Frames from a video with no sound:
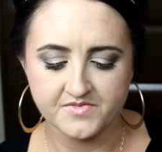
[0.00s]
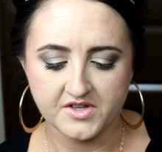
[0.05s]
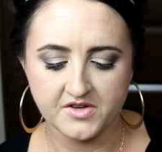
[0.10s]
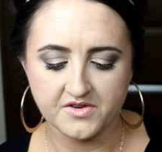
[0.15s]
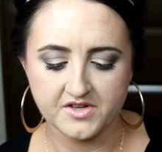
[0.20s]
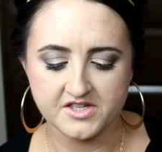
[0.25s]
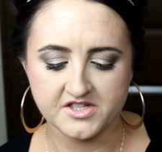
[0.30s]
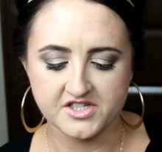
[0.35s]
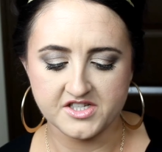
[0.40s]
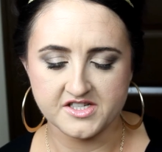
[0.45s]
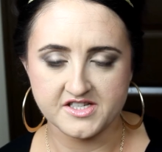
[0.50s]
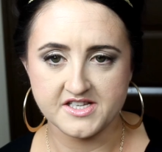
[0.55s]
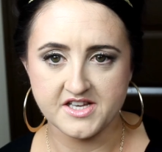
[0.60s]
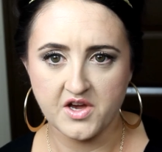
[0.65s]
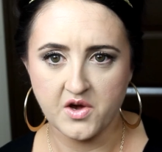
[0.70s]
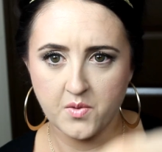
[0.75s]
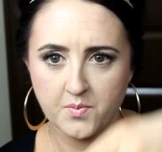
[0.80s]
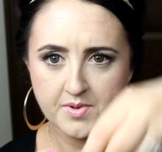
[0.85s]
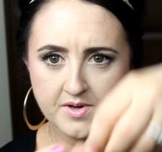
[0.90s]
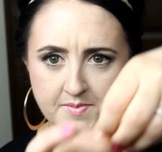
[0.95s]
you can just
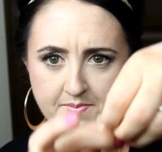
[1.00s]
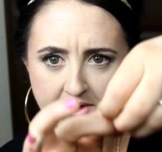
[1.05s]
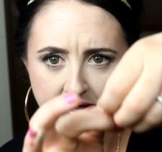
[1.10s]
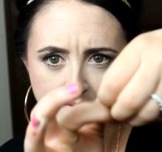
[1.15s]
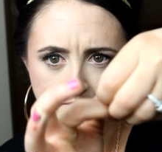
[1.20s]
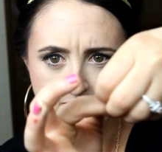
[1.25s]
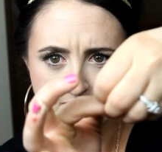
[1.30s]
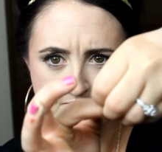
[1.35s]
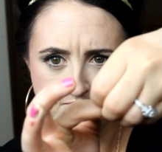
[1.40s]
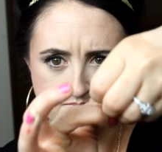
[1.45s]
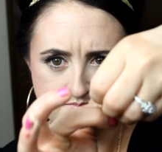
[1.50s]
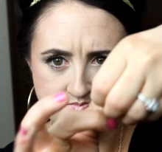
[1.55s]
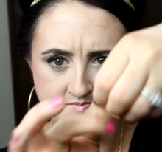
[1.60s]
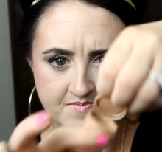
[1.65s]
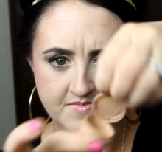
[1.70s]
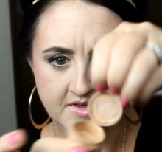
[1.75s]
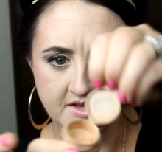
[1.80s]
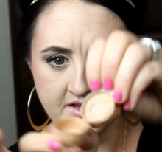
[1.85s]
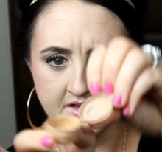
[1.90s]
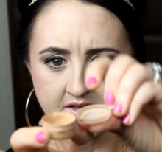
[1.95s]
open them up
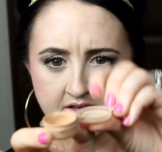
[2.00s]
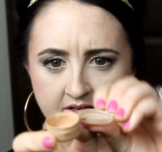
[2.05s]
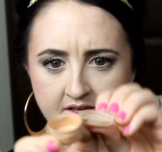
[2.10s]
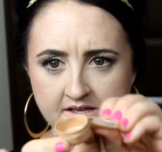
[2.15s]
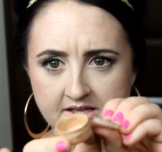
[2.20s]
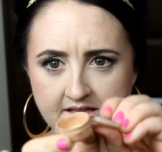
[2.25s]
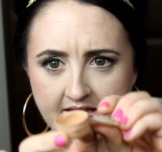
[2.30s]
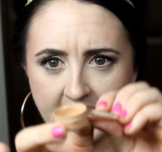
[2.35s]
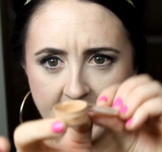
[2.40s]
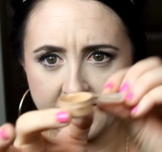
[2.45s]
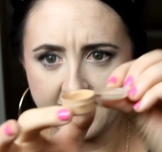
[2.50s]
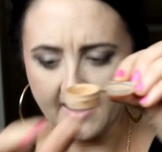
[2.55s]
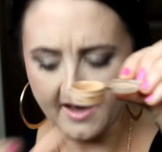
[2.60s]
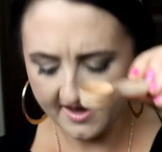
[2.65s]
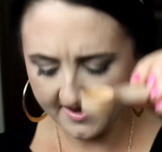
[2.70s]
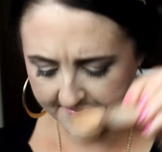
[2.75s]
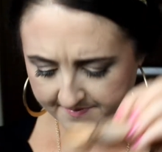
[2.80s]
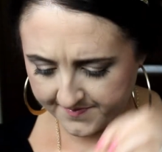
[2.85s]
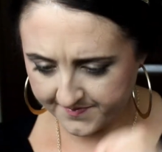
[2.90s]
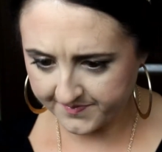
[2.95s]
like
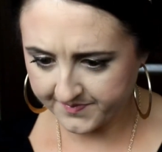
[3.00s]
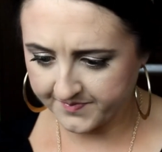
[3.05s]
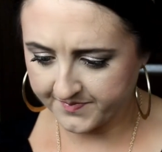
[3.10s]
that